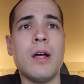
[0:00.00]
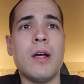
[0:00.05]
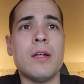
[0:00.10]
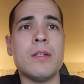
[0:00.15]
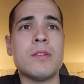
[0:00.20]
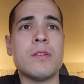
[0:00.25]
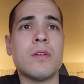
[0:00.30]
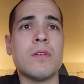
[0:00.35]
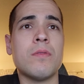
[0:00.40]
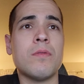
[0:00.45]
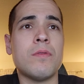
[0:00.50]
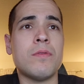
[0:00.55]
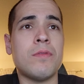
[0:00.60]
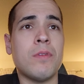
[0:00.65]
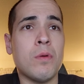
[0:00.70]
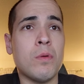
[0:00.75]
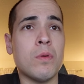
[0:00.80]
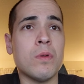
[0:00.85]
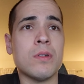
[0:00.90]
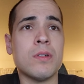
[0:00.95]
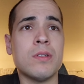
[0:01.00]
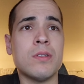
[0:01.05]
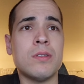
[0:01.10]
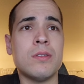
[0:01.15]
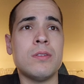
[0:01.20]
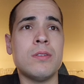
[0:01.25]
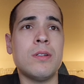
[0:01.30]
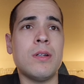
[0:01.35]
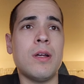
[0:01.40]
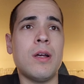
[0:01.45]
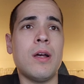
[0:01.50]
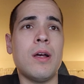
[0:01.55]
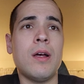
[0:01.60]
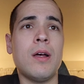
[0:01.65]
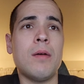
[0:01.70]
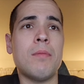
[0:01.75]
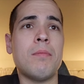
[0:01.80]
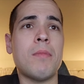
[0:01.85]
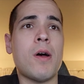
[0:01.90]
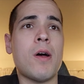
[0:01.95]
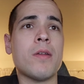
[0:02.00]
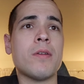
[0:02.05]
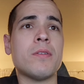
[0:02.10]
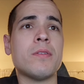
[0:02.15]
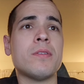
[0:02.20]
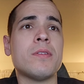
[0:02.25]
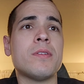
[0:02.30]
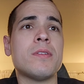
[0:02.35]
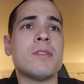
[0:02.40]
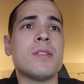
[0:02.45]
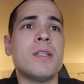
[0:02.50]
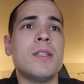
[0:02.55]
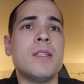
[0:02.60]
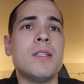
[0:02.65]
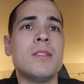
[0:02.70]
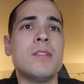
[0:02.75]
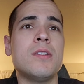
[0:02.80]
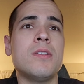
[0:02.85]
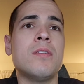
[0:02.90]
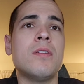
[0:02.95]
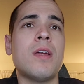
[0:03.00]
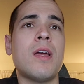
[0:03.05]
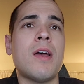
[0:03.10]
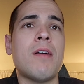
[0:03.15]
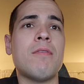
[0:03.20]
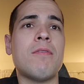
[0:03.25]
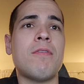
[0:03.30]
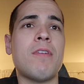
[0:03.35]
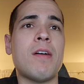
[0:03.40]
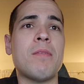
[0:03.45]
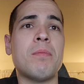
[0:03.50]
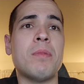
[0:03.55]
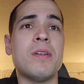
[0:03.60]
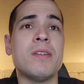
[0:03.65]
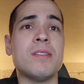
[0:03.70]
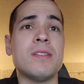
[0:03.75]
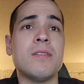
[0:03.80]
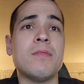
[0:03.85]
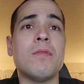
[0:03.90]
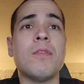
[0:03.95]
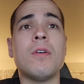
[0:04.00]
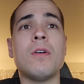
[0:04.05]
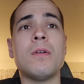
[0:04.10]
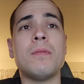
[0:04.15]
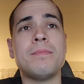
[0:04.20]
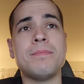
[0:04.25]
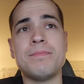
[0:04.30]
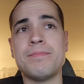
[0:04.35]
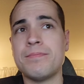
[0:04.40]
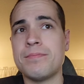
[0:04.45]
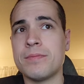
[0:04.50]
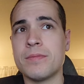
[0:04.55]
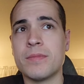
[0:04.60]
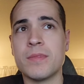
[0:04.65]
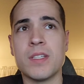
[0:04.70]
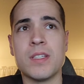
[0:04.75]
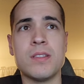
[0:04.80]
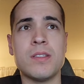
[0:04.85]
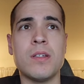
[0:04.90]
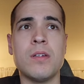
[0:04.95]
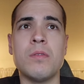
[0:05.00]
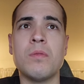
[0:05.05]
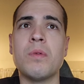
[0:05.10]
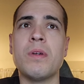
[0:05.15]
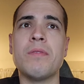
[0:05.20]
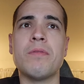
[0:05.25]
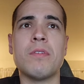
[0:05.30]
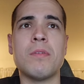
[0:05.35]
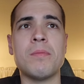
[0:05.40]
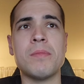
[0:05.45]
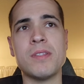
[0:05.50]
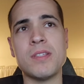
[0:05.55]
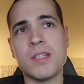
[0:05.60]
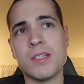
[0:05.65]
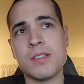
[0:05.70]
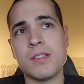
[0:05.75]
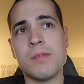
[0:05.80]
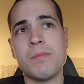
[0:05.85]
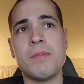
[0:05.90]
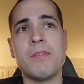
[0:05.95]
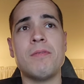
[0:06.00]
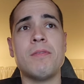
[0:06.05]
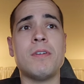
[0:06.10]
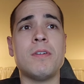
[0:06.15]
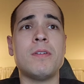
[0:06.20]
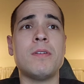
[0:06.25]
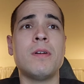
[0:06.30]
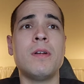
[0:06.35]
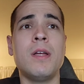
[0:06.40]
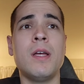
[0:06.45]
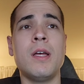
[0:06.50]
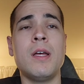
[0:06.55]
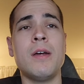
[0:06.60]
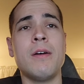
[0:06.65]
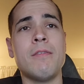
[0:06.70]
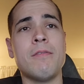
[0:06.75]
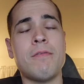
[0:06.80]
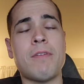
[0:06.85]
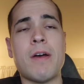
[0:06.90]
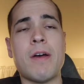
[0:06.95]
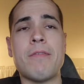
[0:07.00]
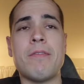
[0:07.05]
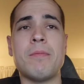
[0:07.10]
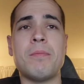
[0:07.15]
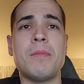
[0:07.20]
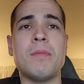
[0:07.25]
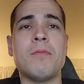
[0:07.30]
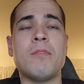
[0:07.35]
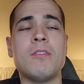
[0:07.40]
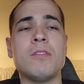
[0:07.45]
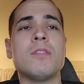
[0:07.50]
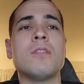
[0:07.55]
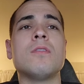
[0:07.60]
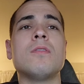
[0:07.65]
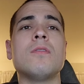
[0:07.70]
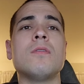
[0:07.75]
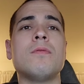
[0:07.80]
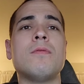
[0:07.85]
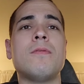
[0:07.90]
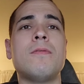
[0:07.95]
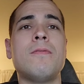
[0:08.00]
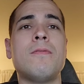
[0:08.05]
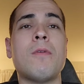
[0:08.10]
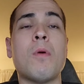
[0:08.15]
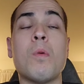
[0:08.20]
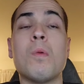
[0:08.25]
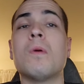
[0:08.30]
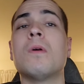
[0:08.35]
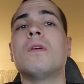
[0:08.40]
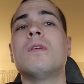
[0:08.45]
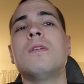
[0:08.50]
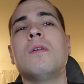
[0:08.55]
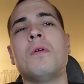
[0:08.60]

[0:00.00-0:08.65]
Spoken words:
Turn 4, models in this unit have 5+ invul. So it went from 6-up invul, 5-up invul turn 4.